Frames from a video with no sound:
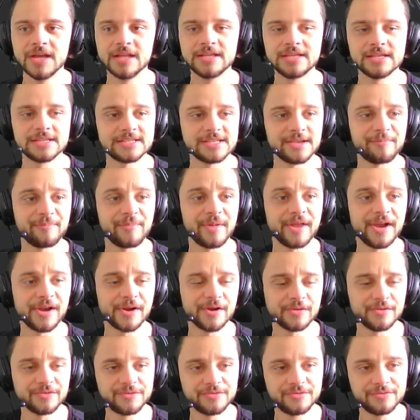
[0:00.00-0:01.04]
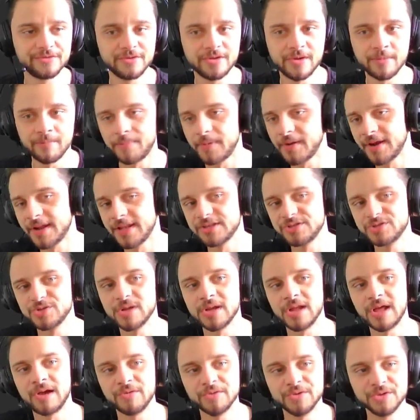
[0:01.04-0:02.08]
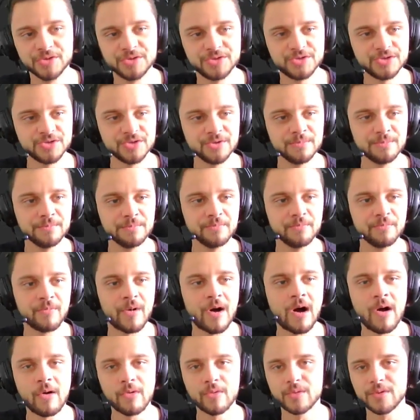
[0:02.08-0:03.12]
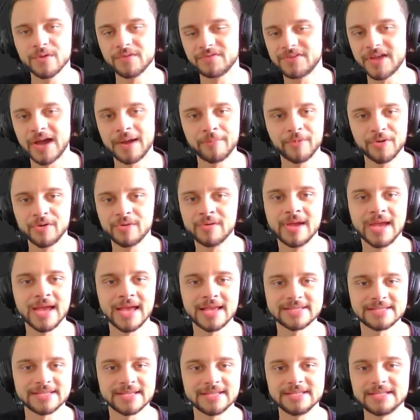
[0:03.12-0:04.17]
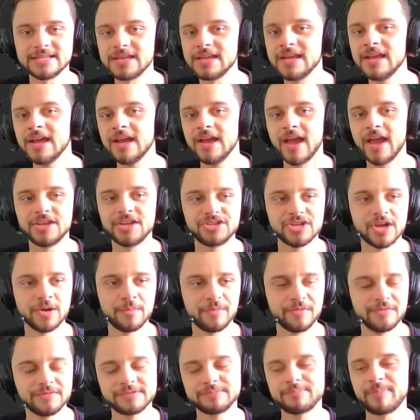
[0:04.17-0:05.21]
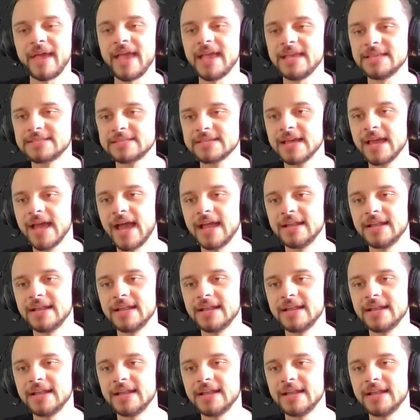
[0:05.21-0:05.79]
This is a player component to allow you to walk with WASD and jump with space.